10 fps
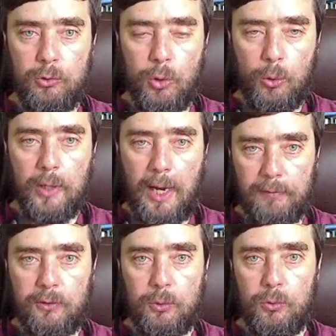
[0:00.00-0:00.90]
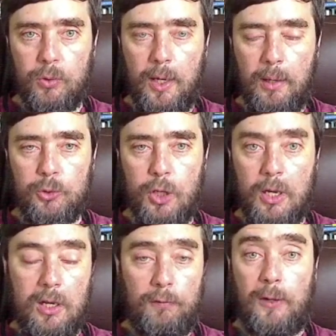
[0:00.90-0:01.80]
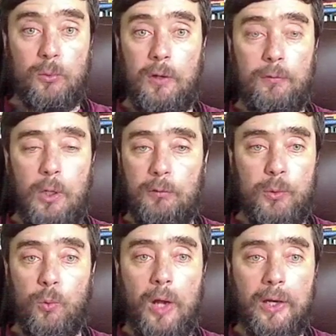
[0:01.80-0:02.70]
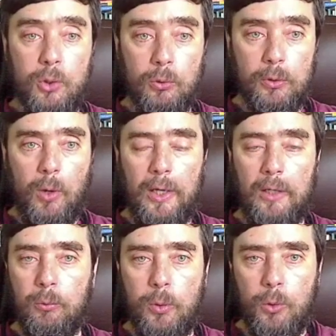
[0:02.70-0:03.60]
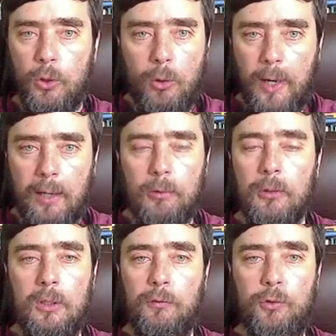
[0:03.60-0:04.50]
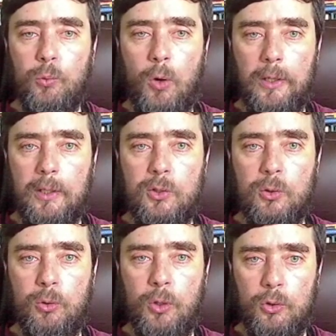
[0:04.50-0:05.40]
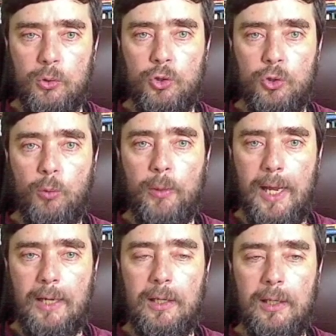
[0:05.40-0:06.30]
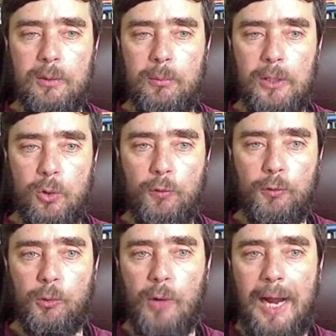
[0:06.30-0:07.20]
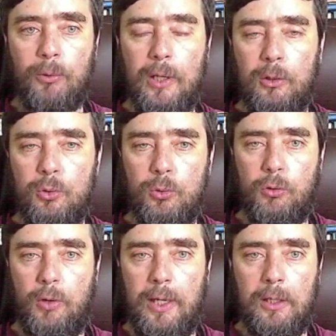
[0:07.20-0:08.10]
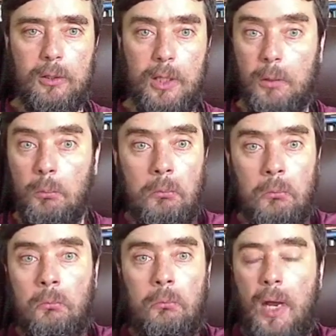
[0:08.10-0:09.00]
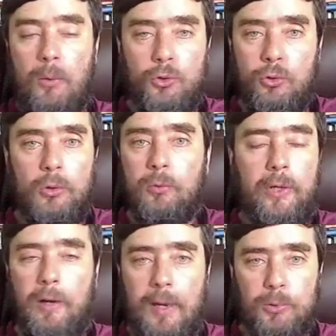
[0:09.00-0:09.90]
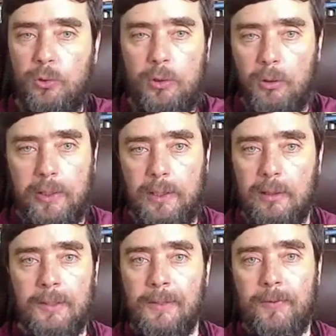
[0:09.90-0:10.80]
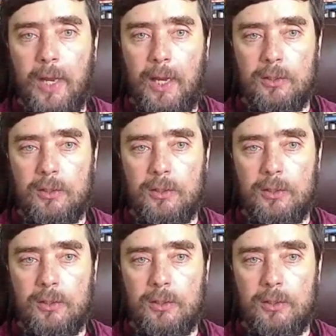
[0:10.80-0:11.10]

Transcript: You don't have to, um, in fact, if, if we wanted to rewire it, we wouldn't know how. If you wanted to do genomic editing to make, to go from a round head to a triangular head, how would you do it? We have absolutely no idea. Yeah.